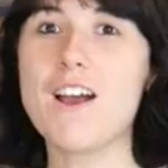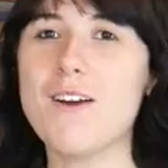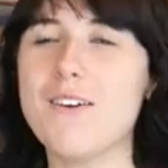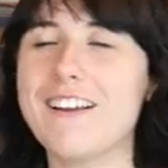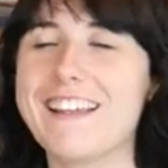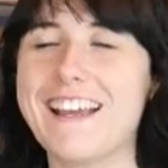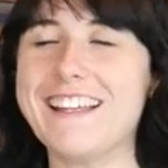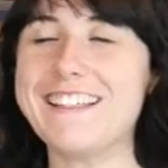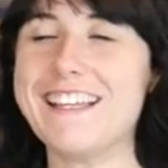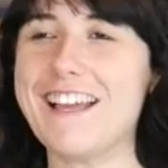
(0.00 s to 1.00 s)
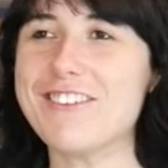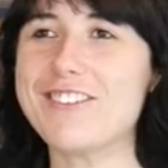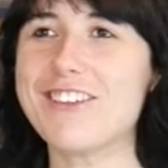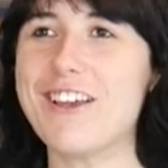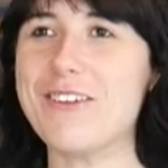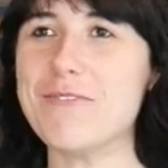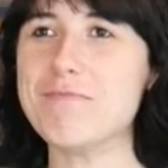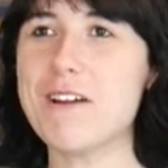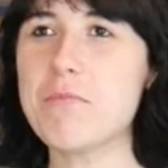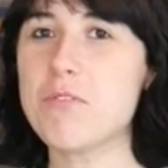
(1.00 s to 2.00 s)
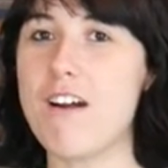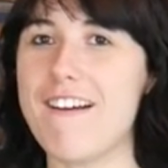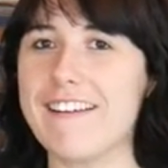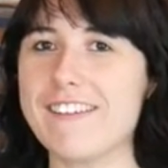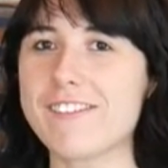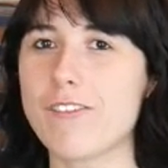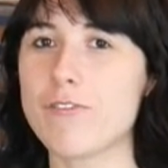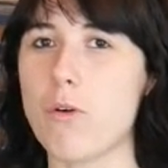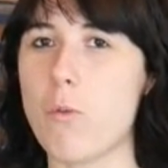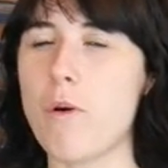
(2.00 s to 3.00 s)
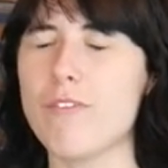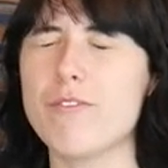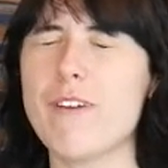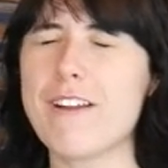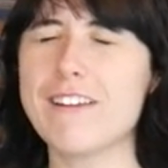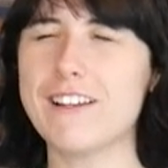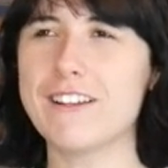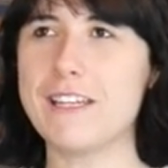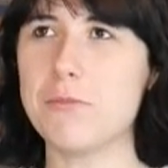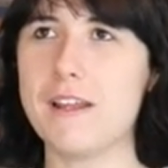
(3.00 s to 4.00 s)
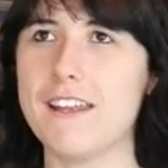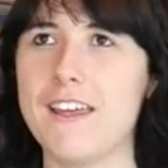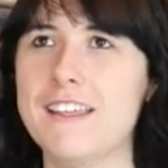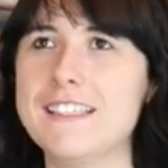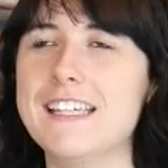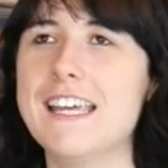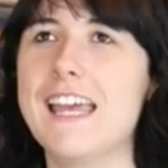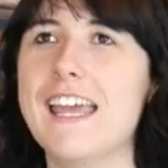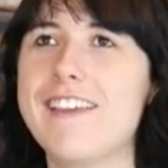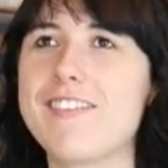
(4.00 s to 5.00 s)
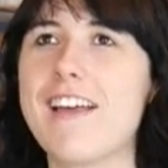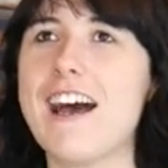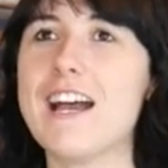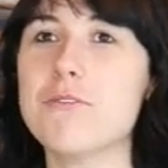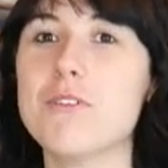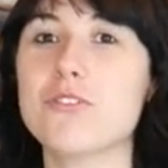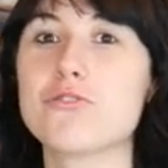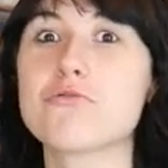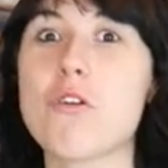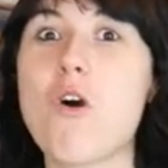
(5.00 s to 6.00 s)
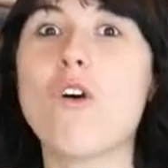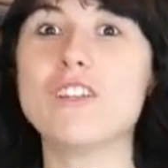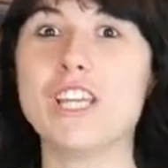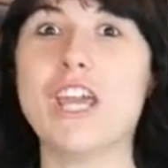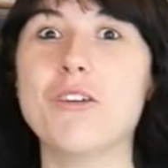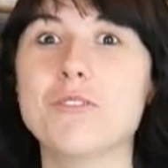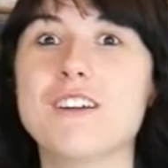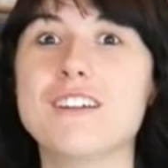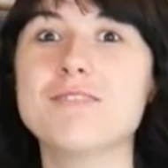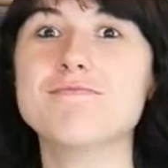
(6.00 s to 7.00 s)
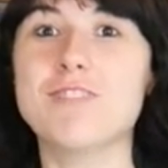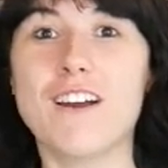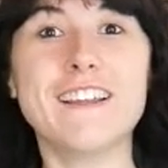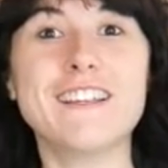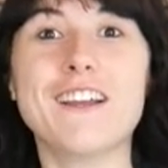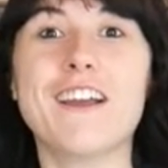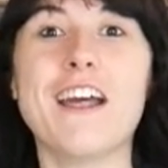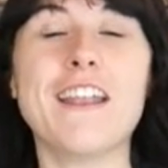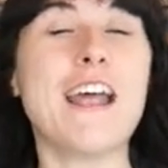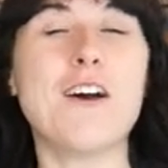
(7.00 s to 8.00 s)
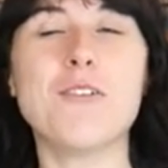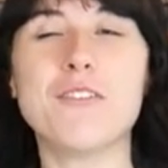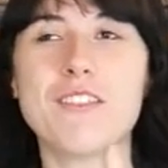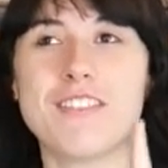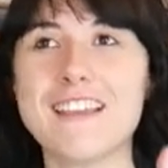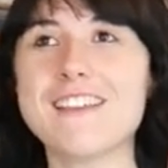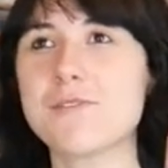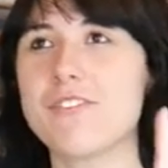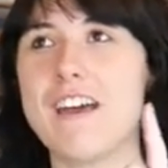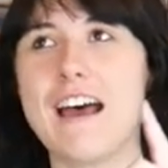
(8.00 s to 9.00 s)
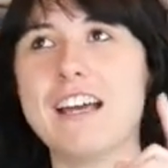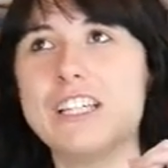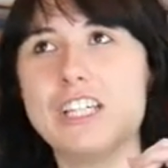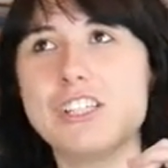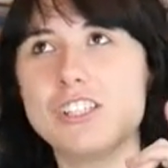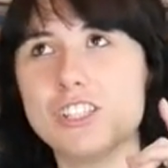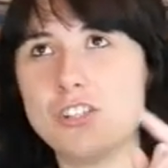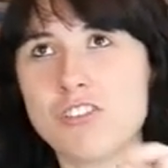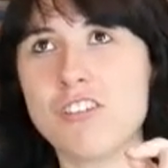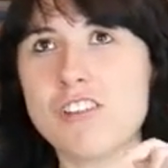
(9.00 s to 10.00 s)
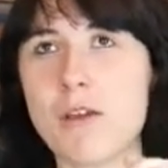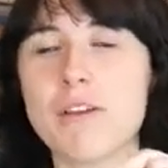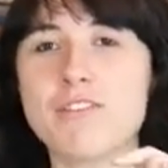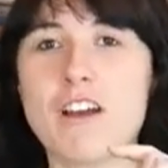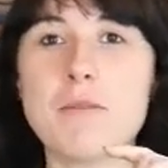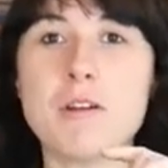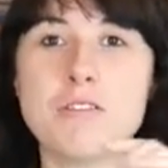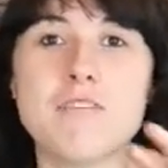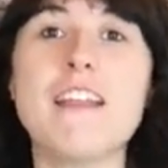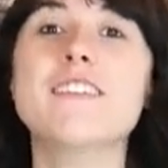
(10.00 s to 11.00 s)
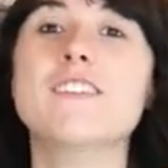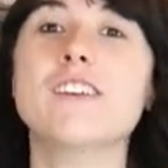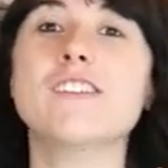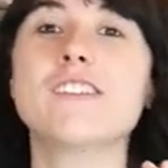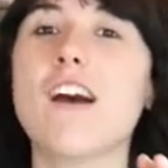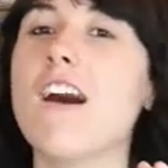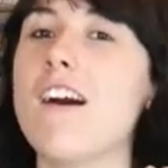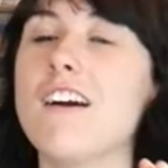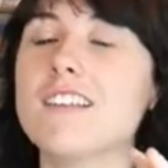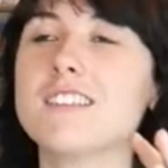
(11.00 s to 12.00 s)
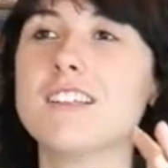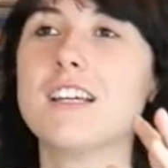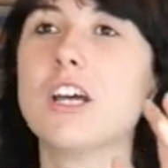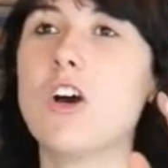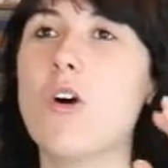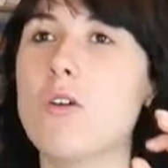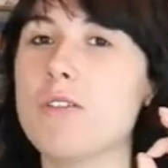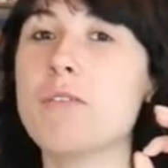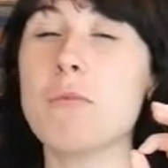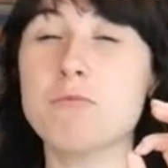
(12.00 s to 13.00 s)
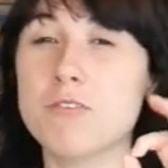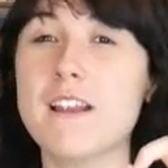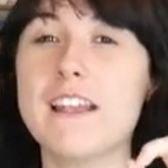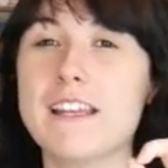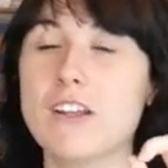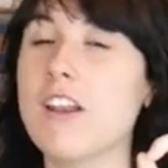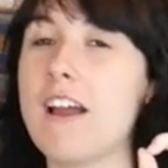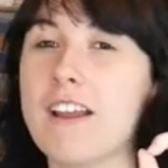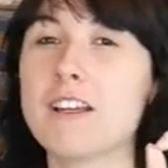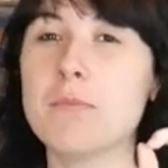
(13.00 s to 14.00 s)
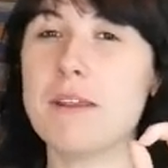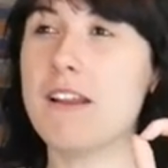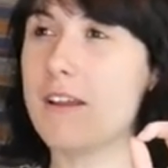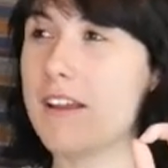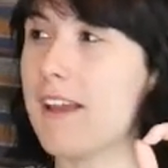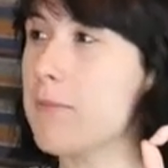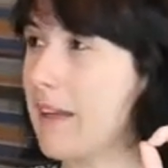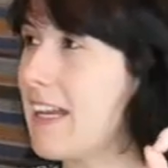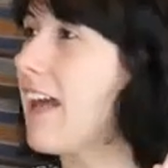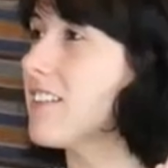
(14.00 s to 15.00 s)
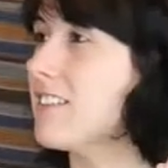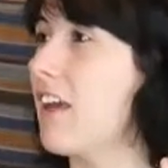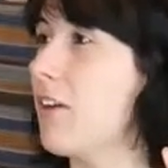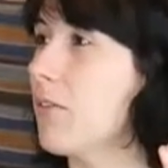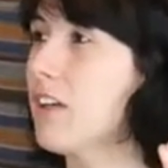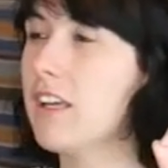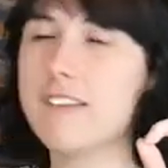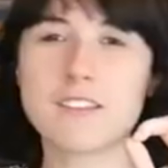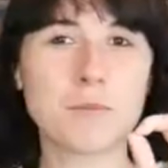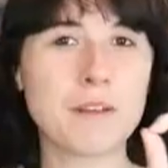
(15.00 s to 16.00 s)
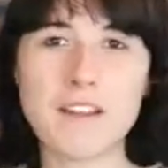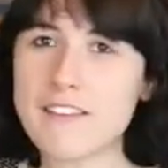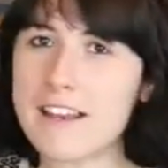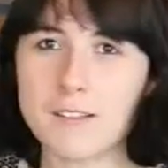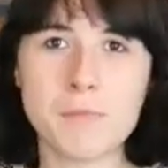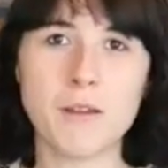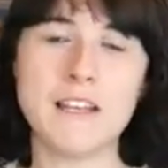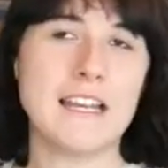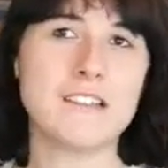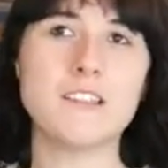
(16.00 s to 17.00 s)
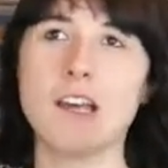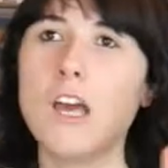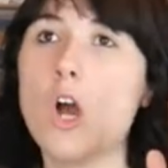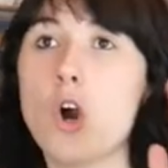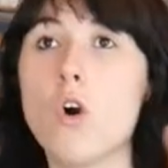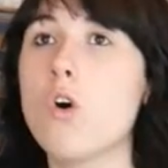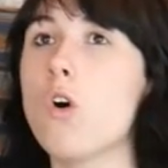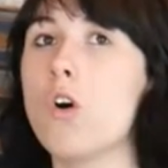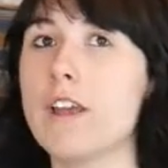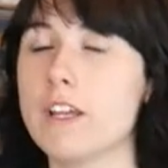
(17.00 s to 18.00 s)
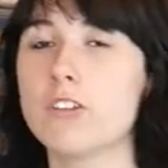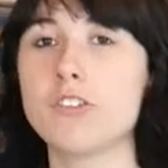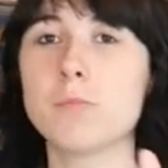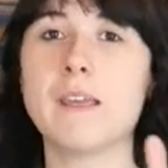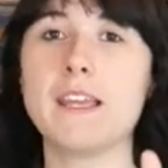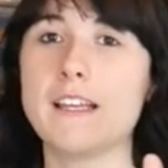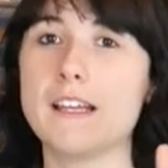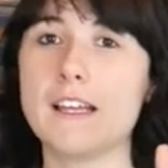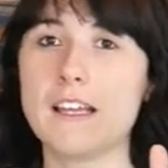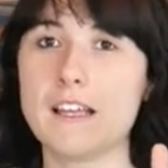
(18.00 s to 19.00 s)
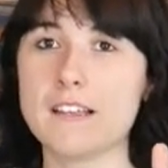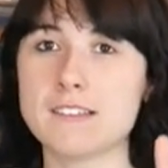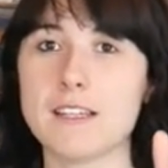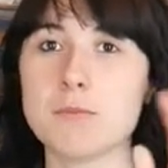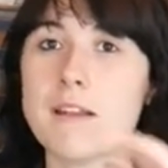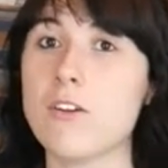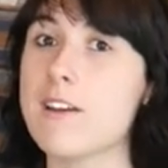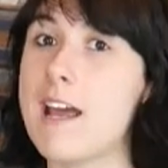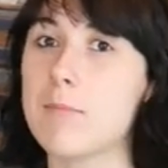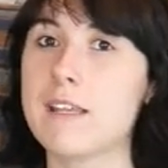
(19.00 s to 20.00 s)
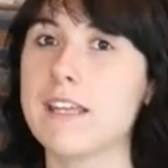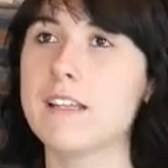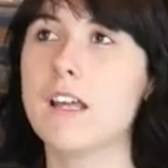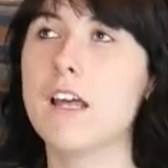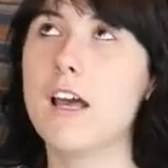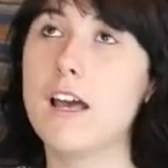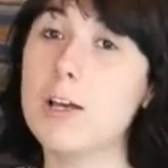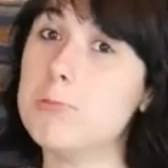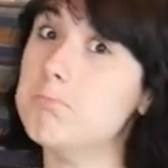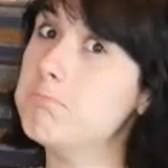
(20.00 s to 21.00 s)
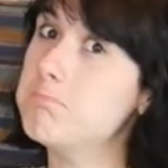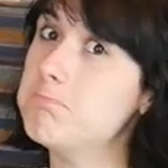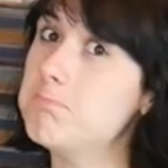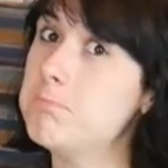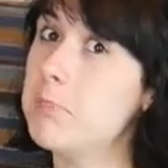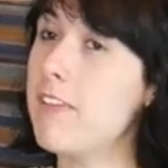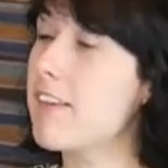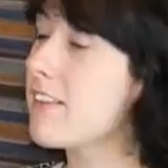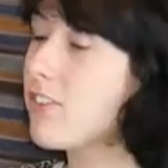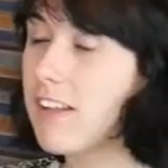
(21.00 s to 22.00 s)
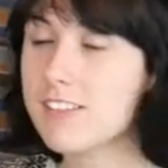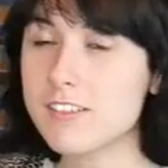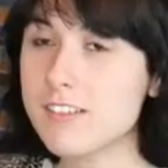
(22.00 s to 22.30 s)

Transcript: Oh, okay, yeah. So my prize for one very lucky winner is that I will draw you, right? And now the thing is with that, you don't know if I'm horrendous at art or if I'm really good. Like I could be like a Picasso. This could be like the next Mona Lisa, or it could just be a stick man on a napkin. But that's the chance you